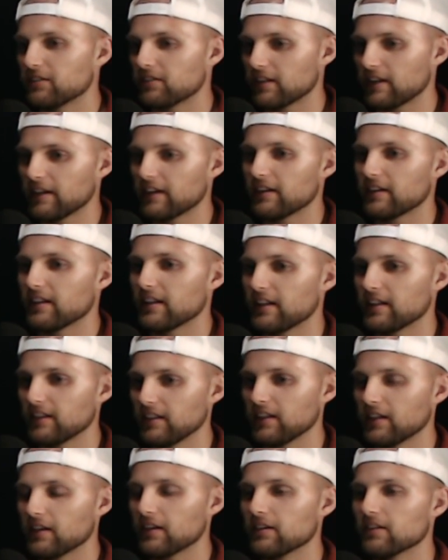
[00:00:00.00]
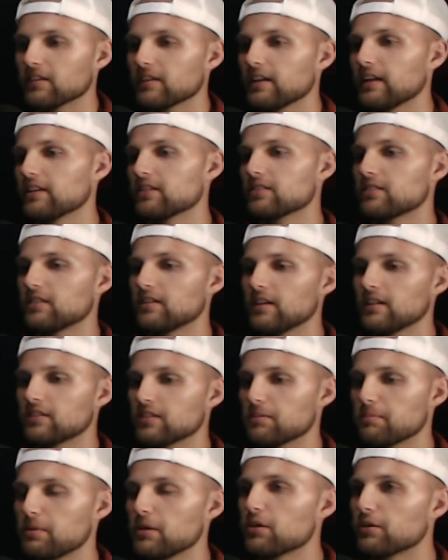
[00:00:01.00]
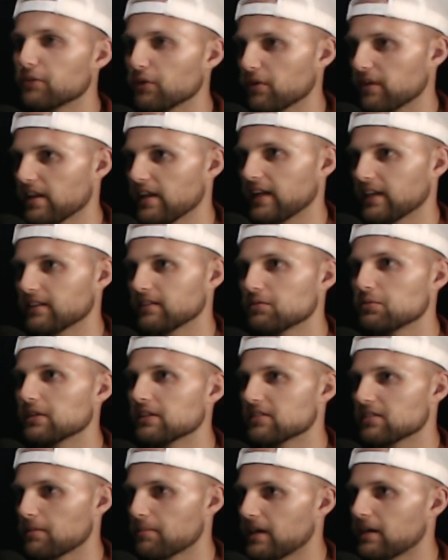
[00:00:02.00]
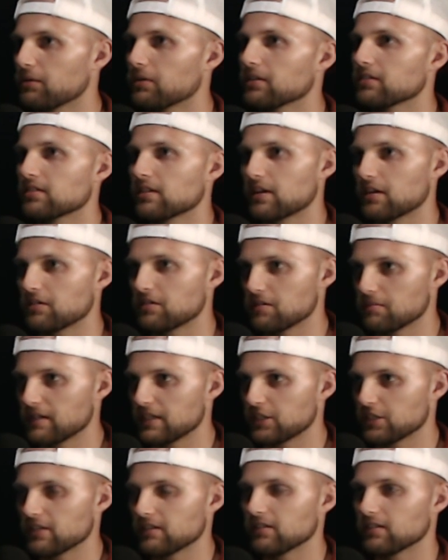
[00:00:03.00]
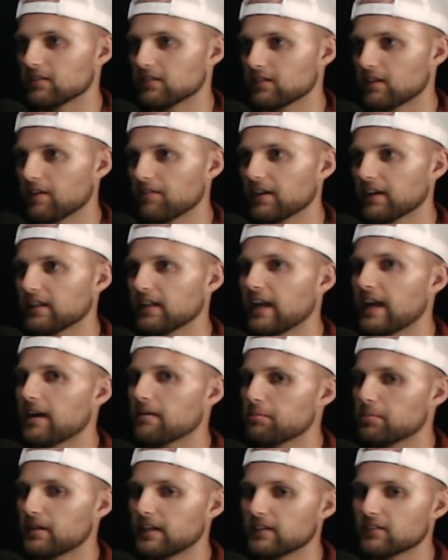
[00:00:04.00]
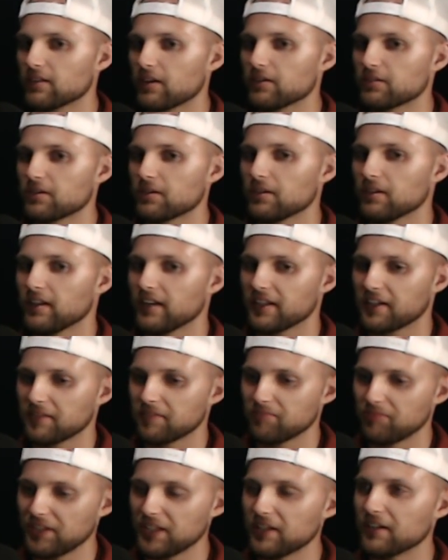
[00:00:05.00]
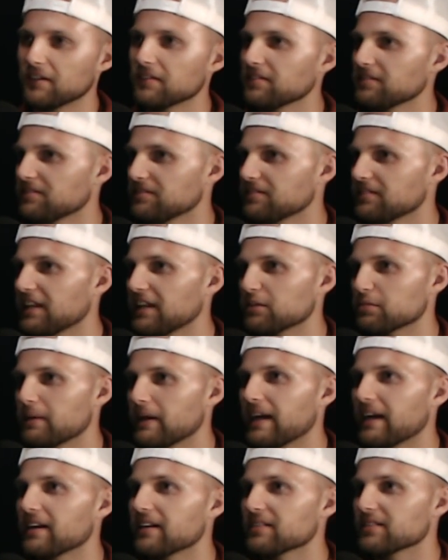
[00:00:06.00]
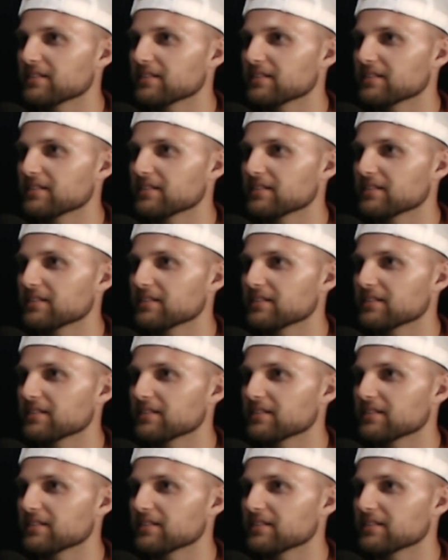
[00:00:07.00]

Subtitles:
hear that, you know, it's a beautiful thing when somebody wants to go do missions and stuff like that, but it's also like, you know, as parents,